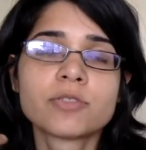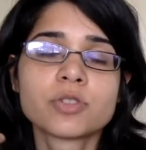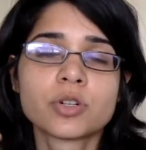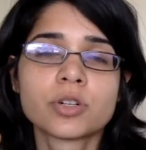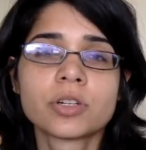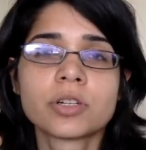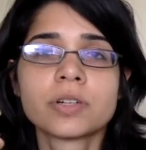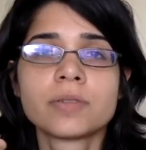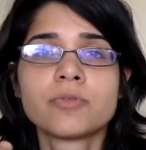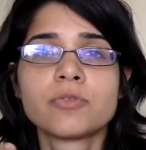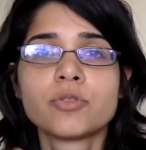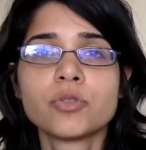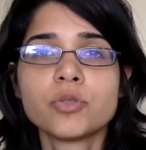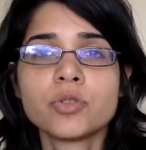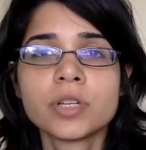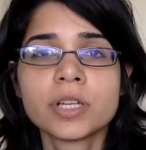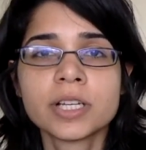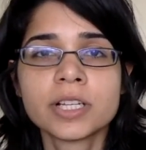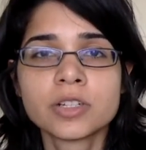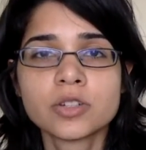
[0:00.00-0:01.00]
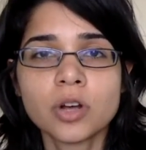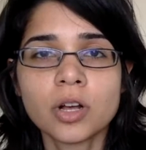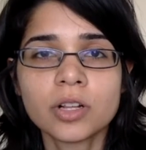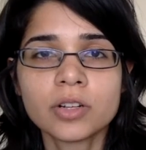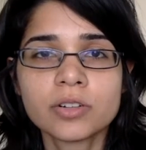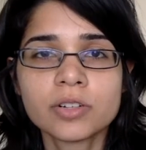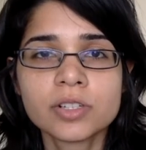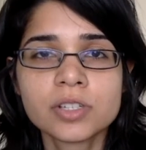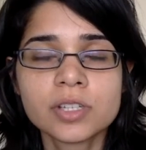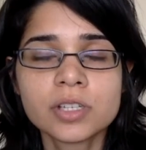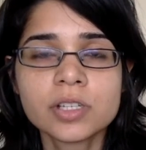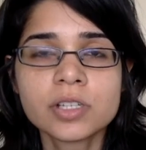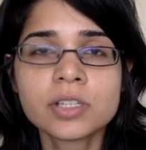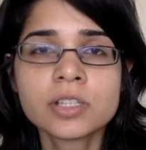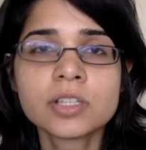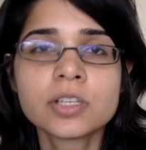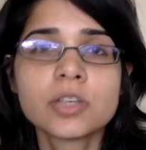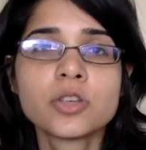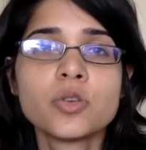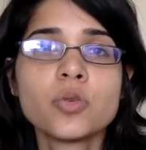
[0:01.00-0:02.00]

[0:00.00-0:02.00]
certain food intolerances,